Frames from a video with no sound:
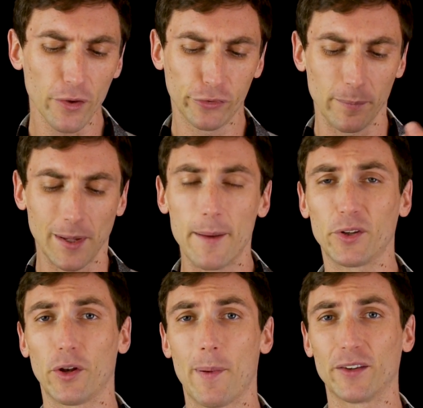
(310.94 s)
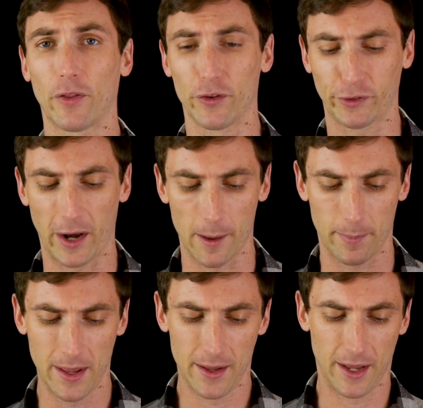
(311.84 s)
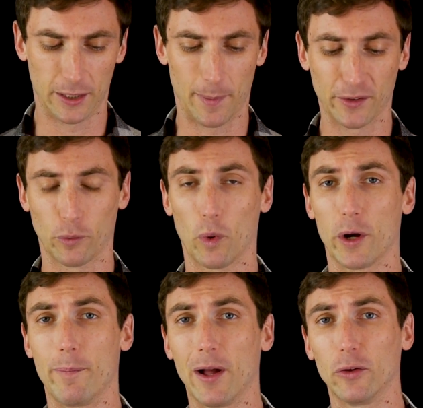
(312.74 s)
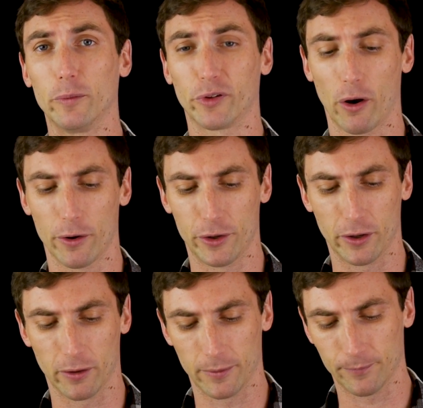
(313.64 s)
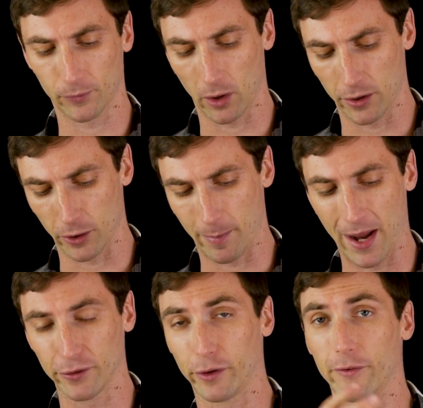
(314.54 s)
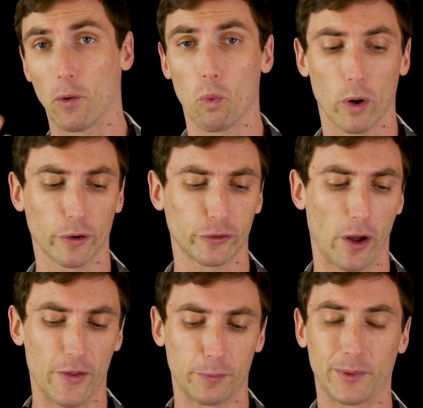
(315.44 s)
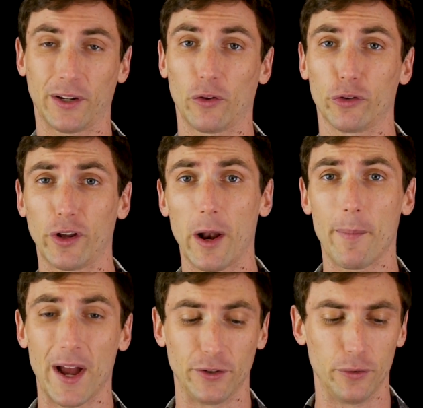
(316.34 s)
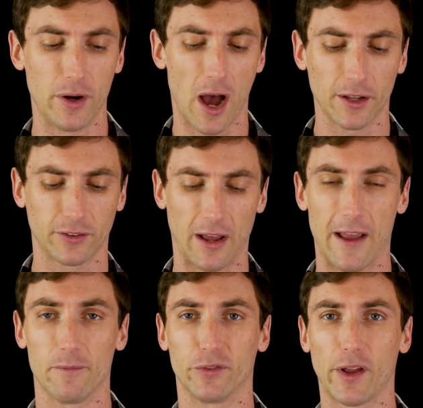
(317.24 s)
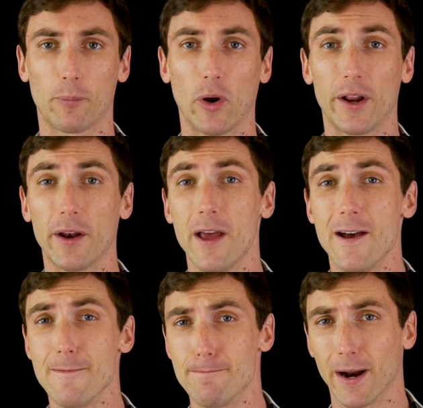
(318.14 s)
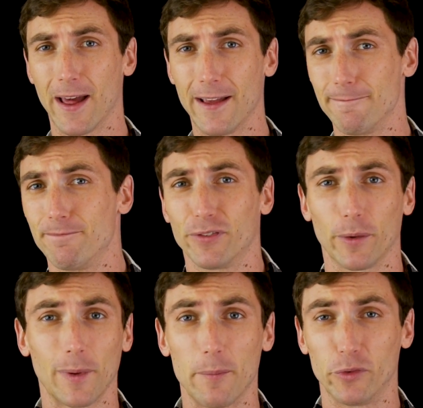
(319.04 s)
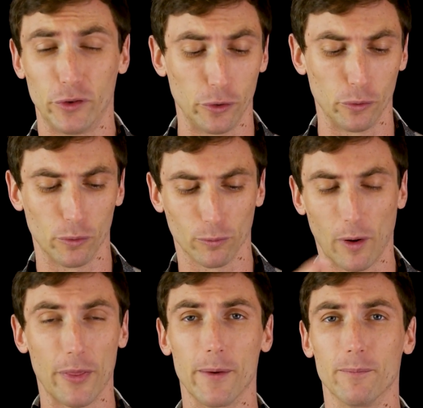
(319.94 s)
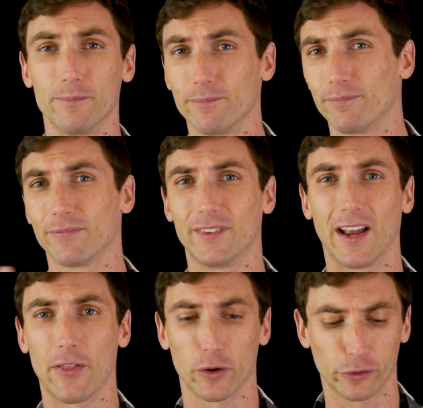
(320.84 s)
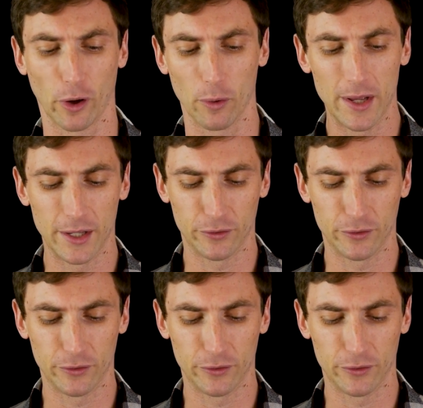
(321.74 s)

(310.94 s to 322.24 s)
sometimes it depends on the setup. It depends on where your belt loops are on your on your pants and if it works. On this particular setup, I do not. I have them separated, but I sometimes do run them together. So